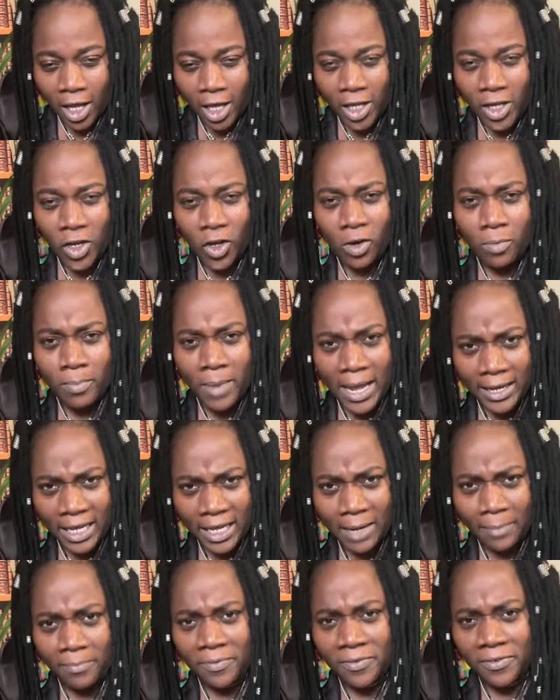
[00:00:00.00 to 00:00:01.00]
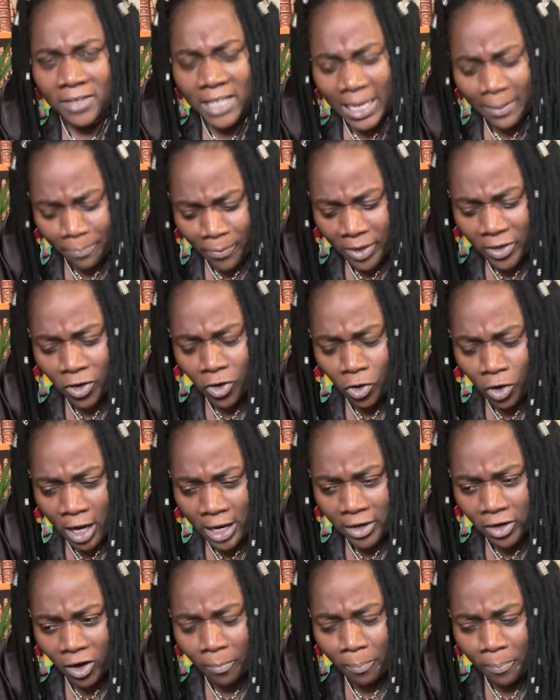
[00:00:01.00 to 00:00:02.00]
You make him sleep with you on
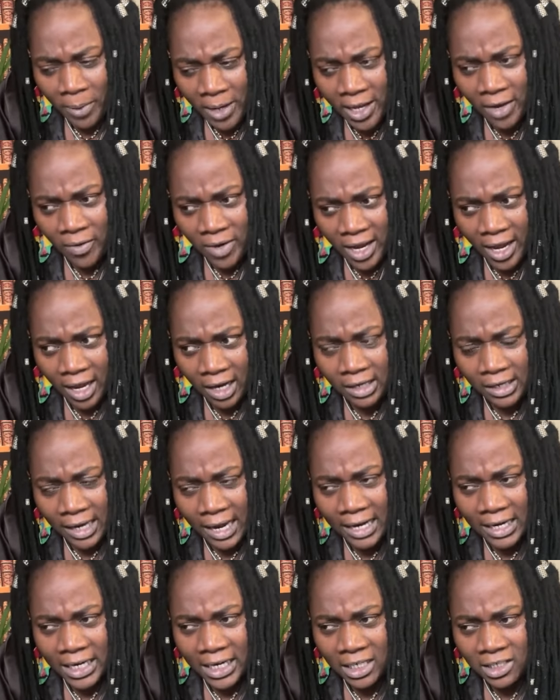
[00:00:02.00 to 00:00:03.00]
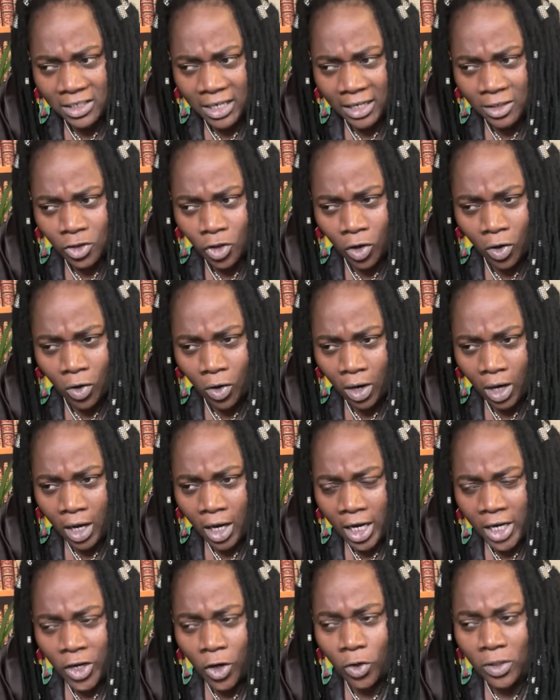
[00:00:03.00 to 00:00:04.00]
your period, Kadijah. So
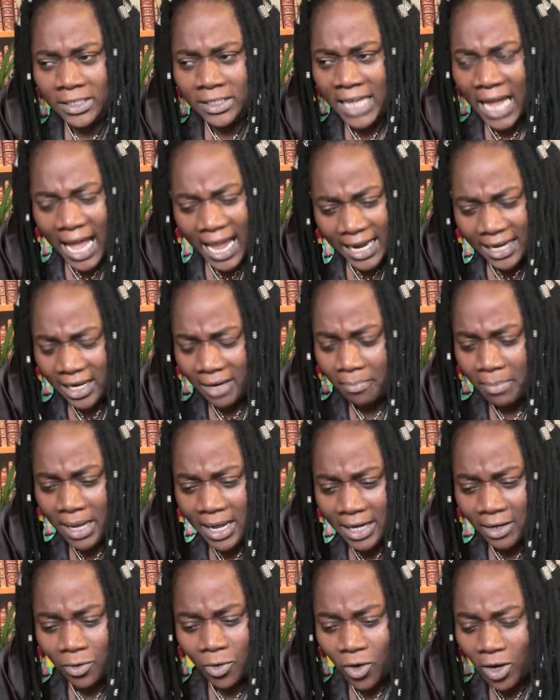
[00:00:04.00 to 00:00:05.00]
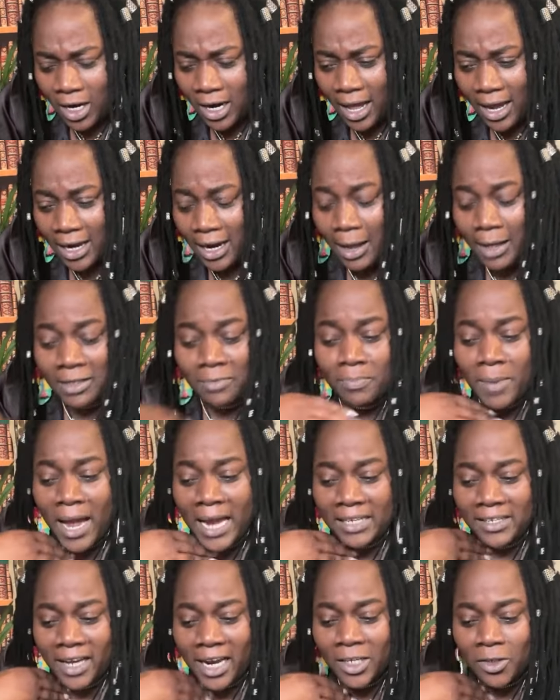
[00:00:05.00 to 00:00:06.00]
you tie the man. Hold on, it's my
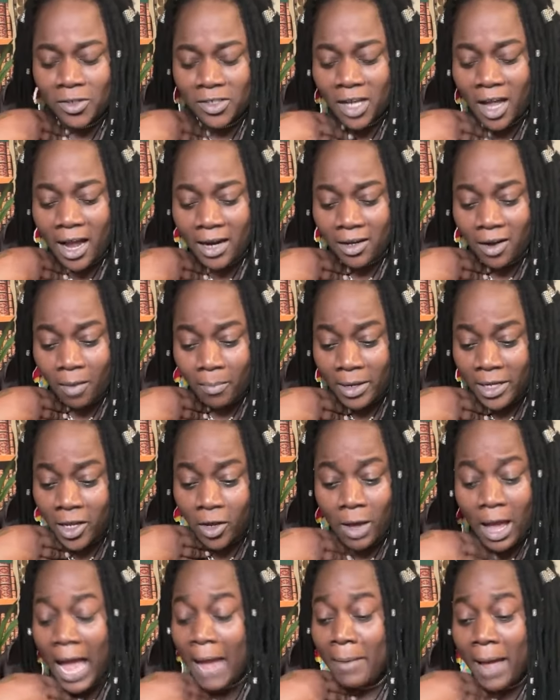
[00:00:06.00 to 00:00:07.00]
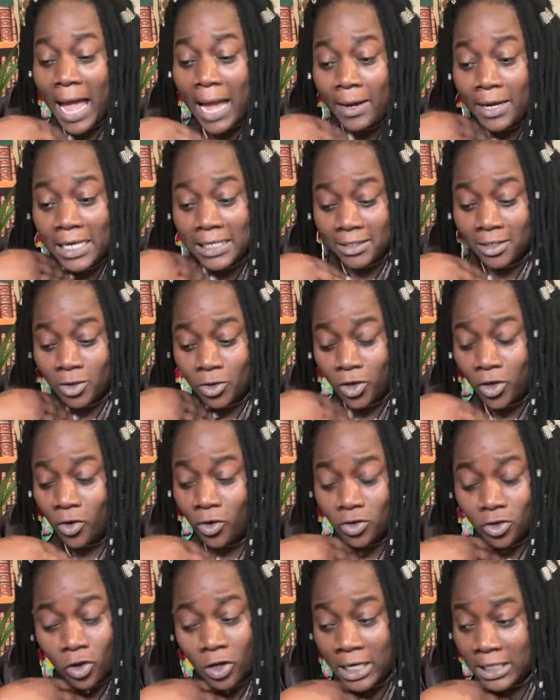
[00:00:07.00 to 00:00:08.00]
turn to talk now. I listen to you,
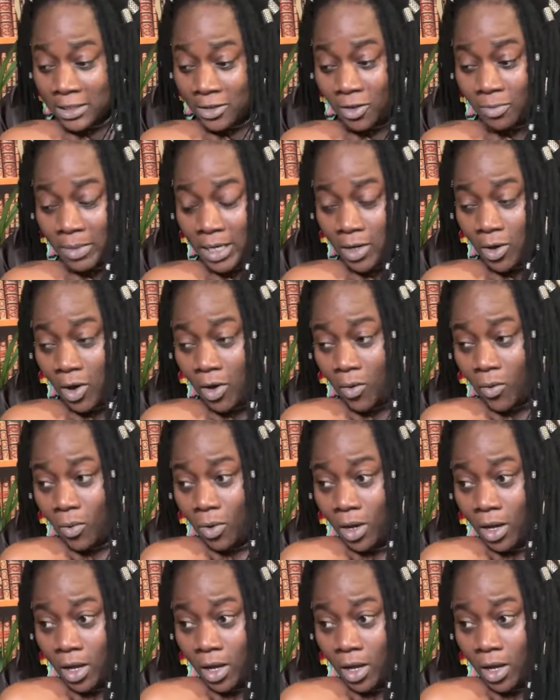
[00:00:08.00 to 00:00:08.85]
so listen to me now.